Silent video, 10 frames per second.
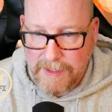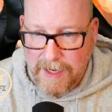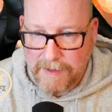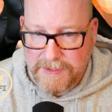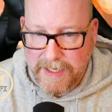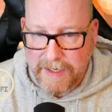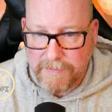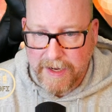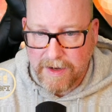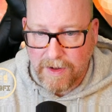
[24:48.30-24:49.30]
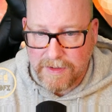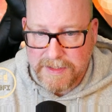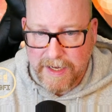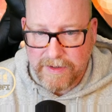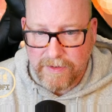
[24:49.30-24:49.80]
I'm sending my call
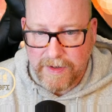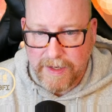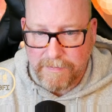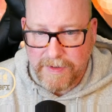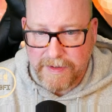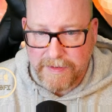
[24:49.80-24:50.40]
sign to him.